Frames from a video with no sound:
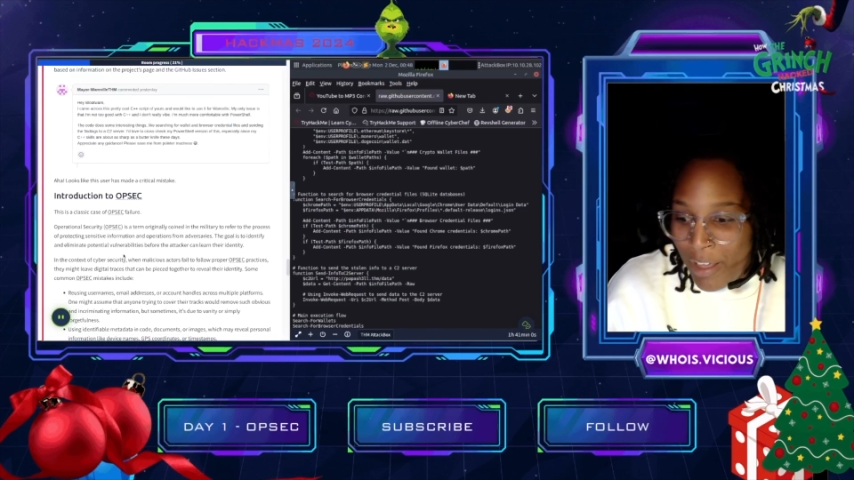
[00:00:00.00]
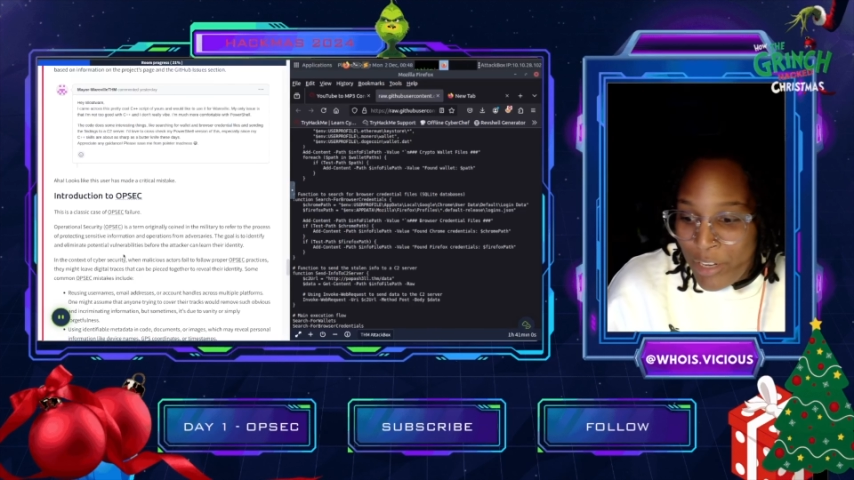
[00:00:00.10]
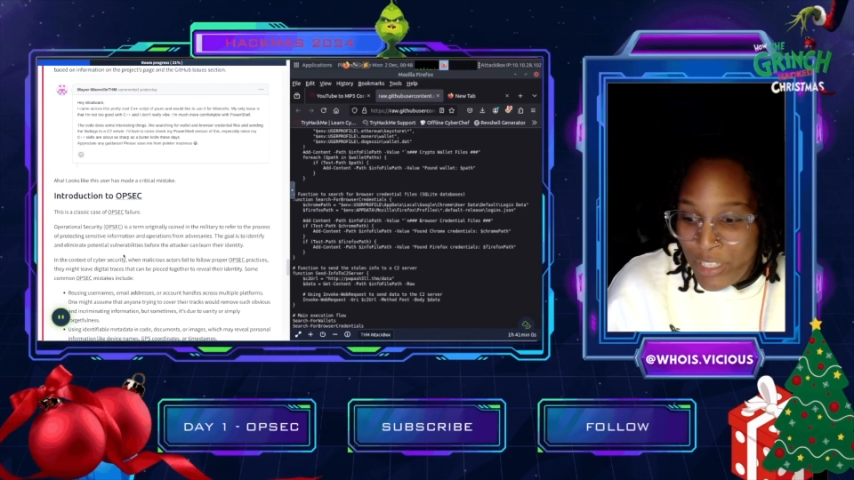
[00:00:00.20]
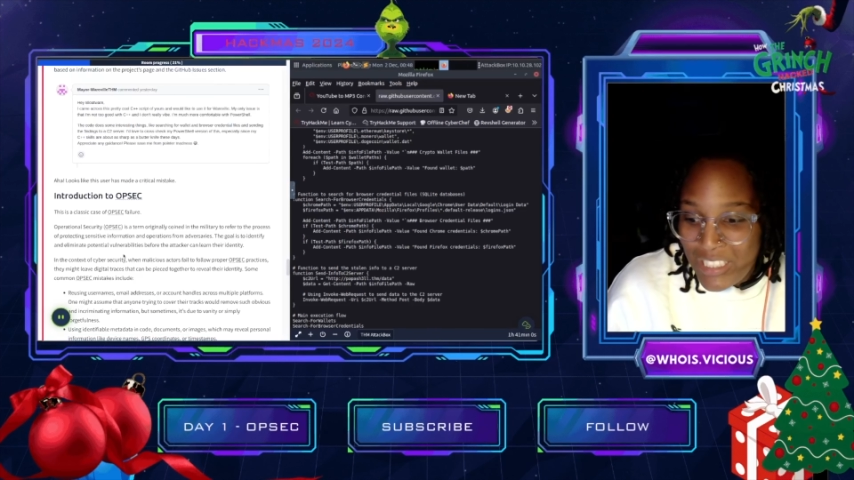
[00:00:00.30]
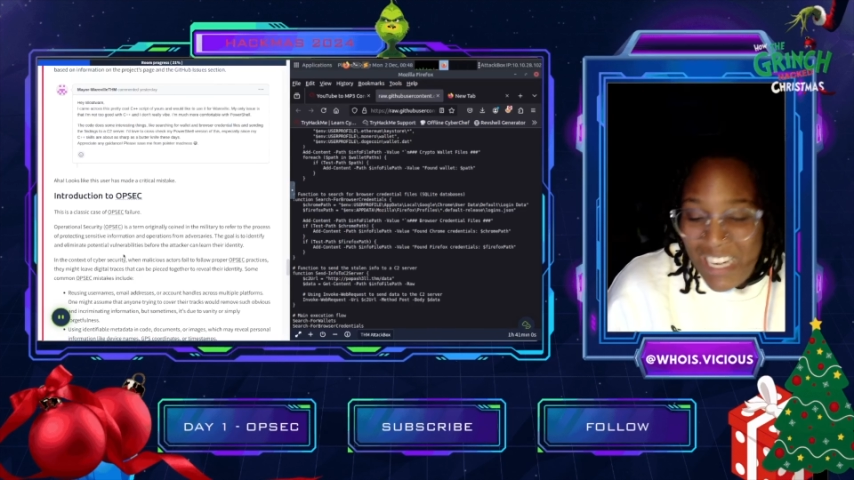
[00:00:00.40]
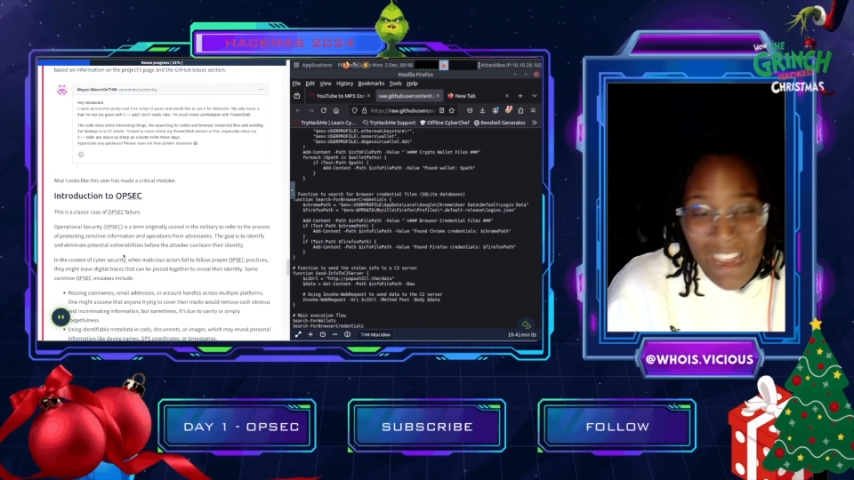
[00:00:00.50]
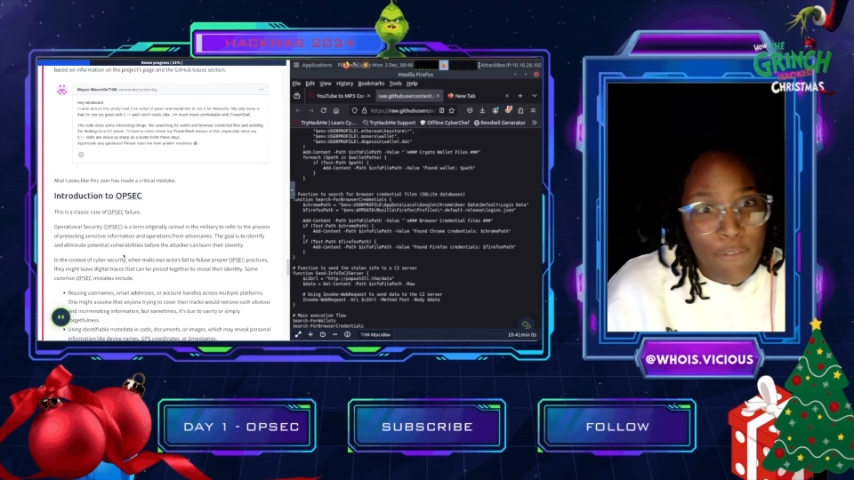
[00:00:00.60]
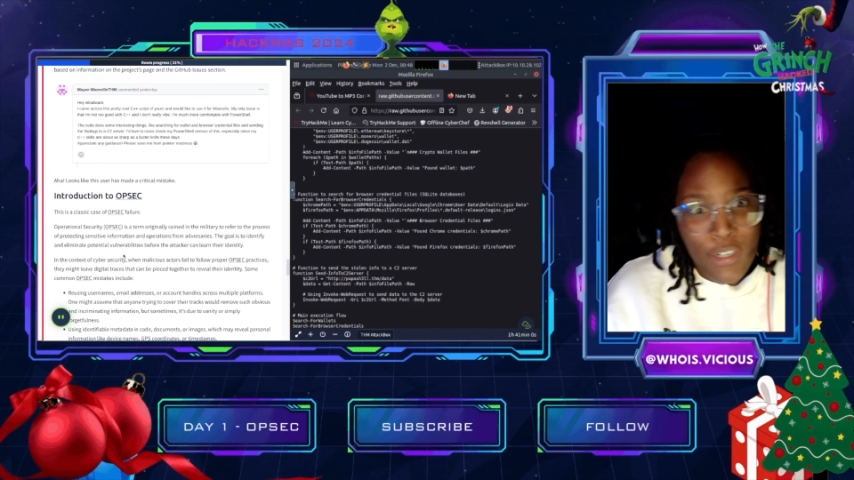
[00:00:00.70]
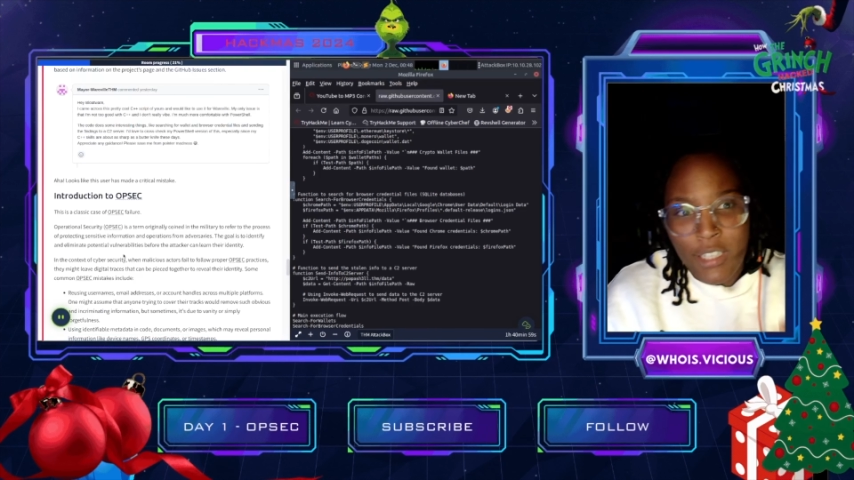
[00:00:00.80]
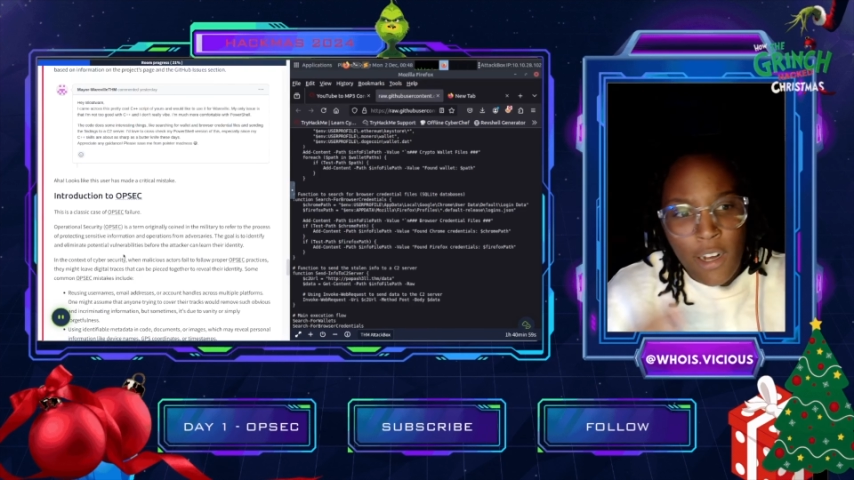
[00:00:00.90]

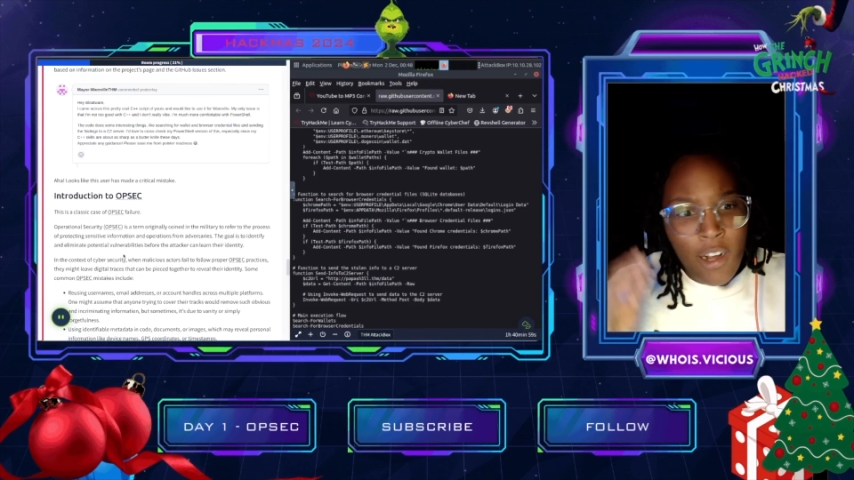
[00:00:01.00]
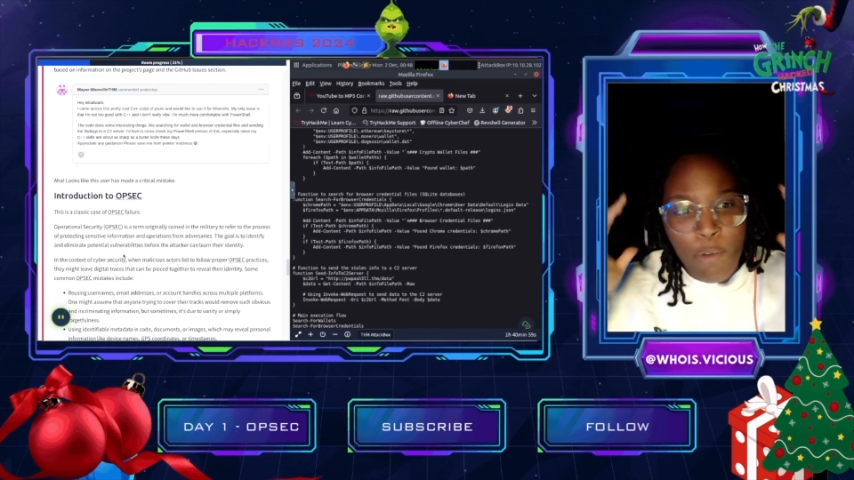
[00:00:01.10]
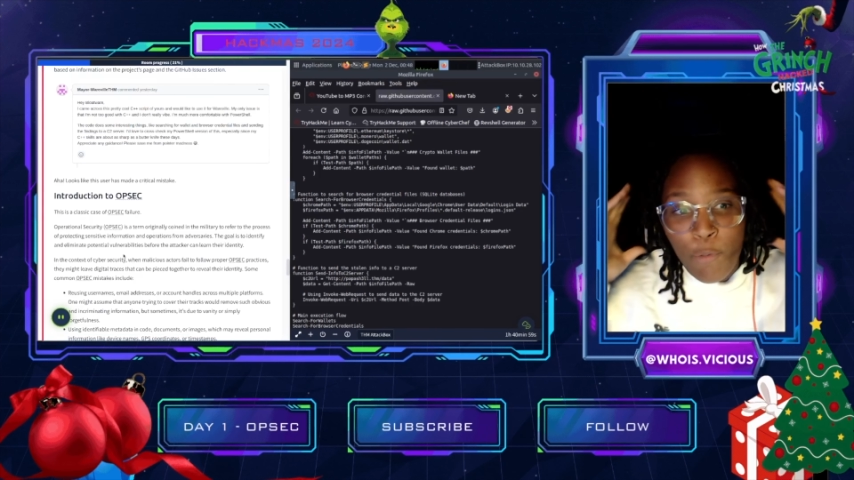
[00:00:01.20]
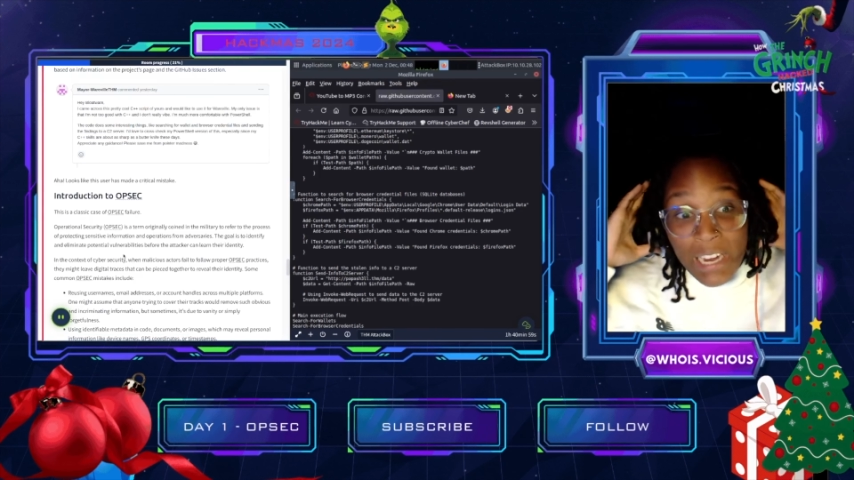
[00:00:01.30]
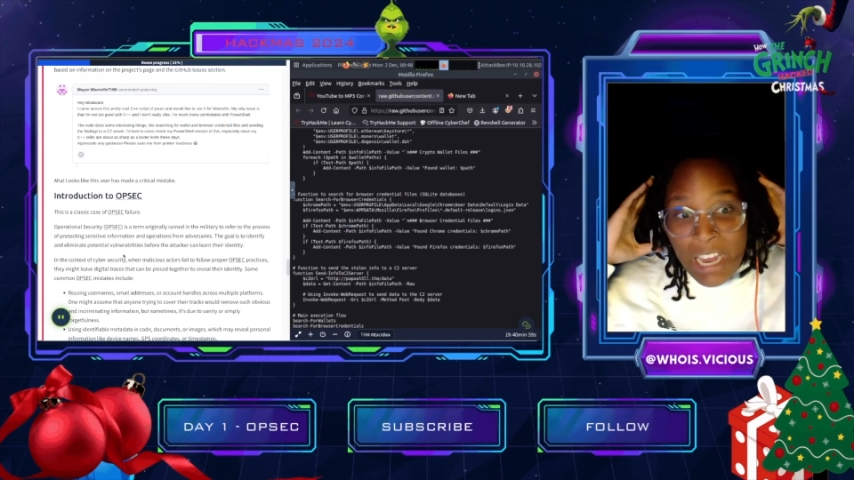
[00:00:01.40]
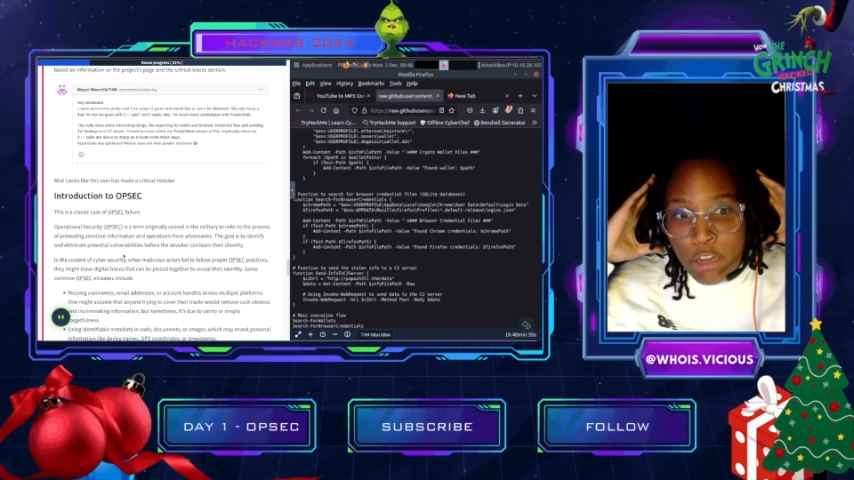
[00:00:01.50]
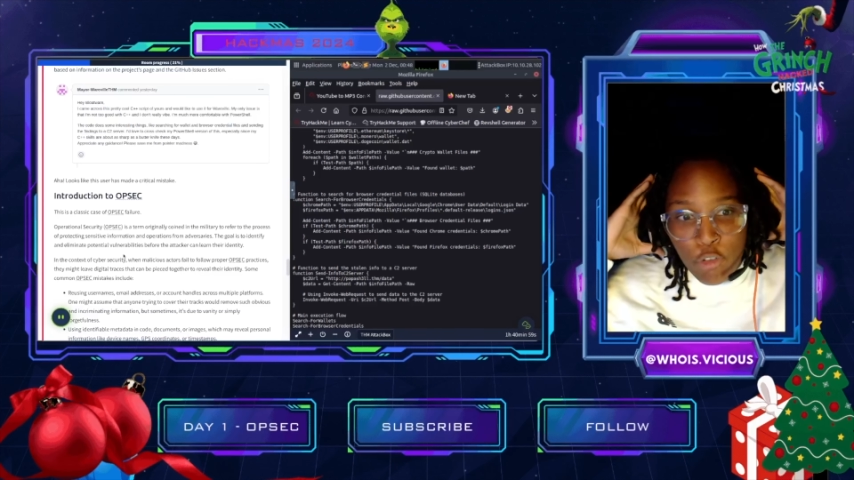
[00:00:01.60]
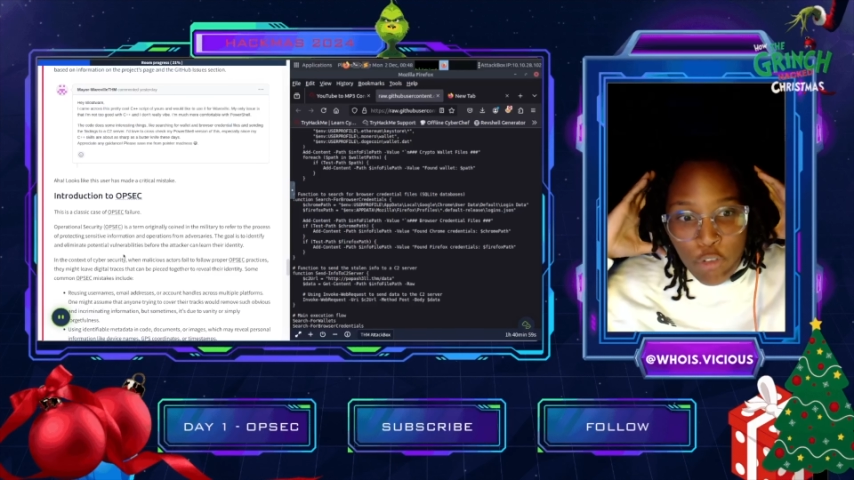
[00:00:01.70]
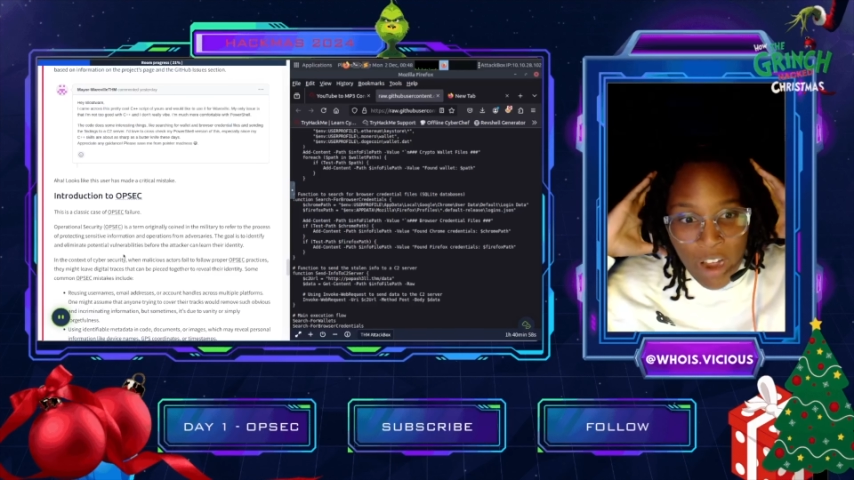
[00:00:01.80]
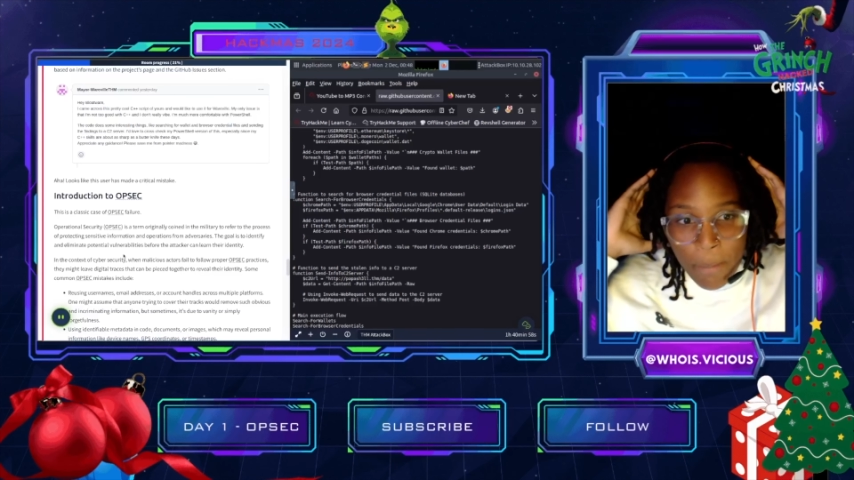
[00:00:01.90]
scavenger hunt with can you
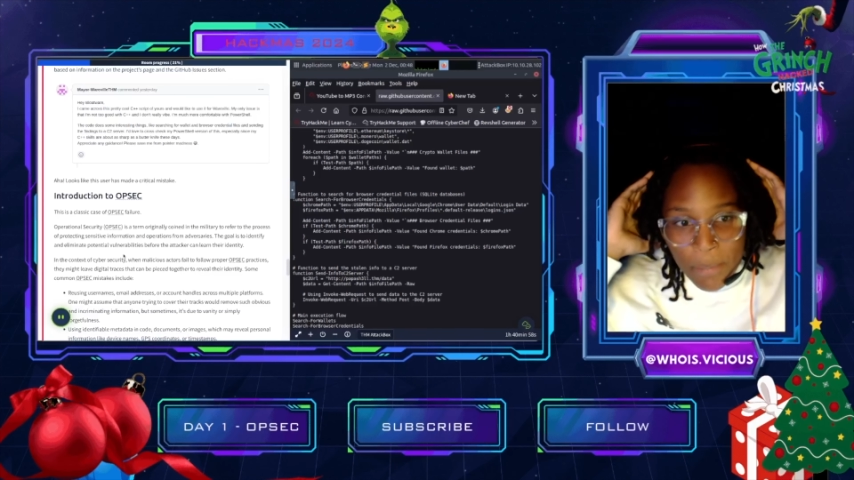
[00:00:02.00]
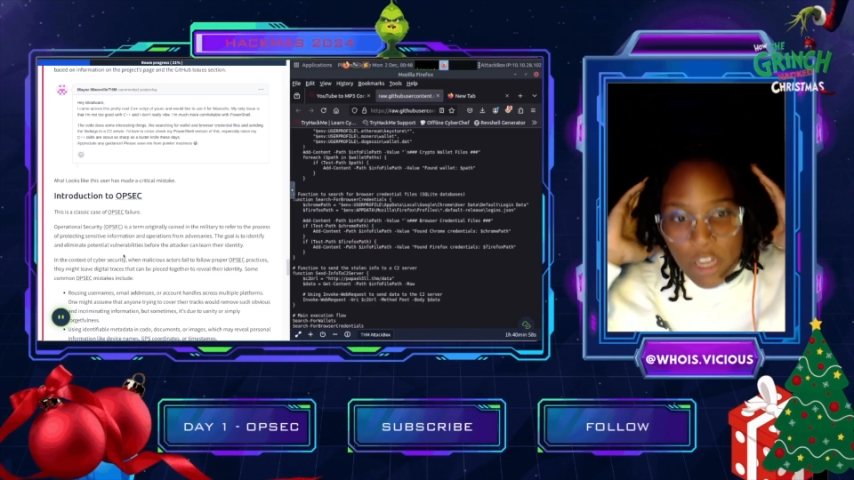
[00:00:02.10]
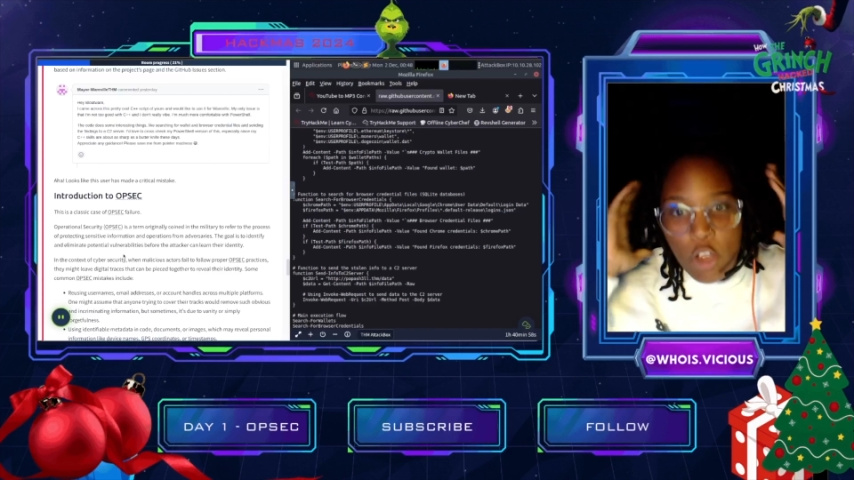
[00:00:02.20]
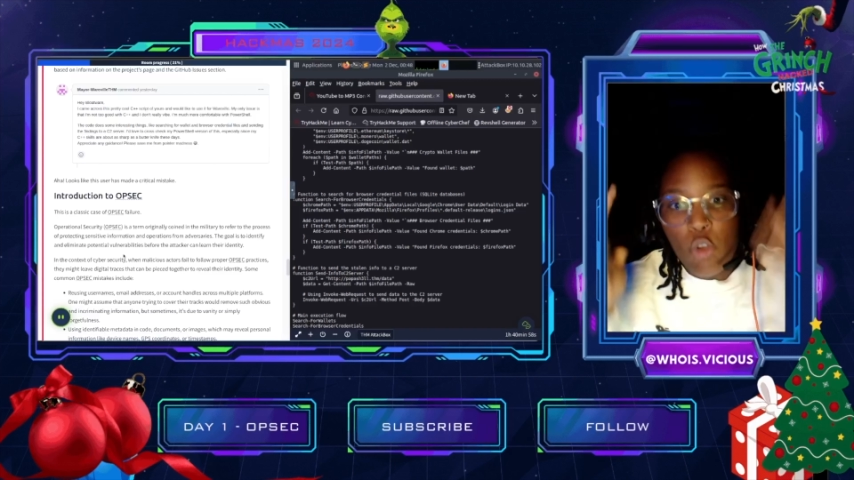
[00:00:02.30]
find me.